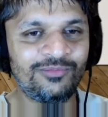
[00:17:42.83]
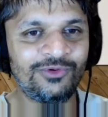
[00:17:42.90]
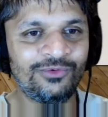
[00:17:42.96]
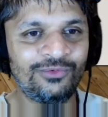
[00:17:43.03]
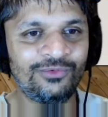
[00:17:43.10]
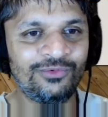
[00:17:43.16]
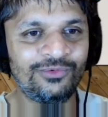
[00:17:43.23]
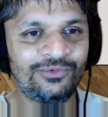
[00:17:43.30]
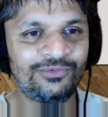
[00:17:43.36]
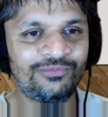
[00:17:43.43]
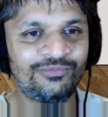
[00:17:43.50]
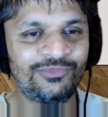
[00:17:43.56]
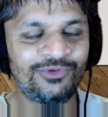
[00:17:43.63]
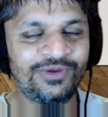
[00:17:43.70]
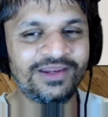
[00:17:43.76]
you
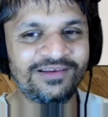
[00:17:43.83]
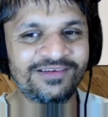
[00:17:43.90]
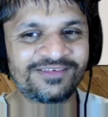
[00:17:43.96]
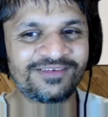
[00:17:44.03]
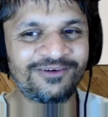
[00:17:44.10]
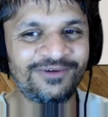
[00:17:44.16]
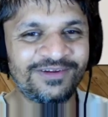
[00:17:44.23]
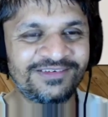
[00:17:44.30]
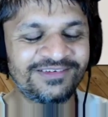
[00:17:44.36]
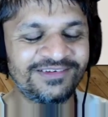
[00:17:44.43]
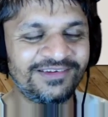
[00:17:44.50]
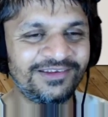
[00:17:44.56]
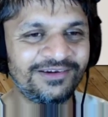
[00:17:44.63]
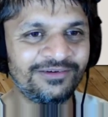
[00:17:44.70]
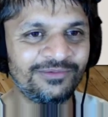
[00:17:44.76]
get asked a
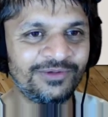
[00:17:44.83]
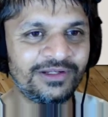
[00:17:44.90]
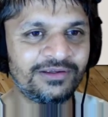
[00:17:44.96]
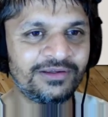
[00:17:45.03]
question. You know what I mean?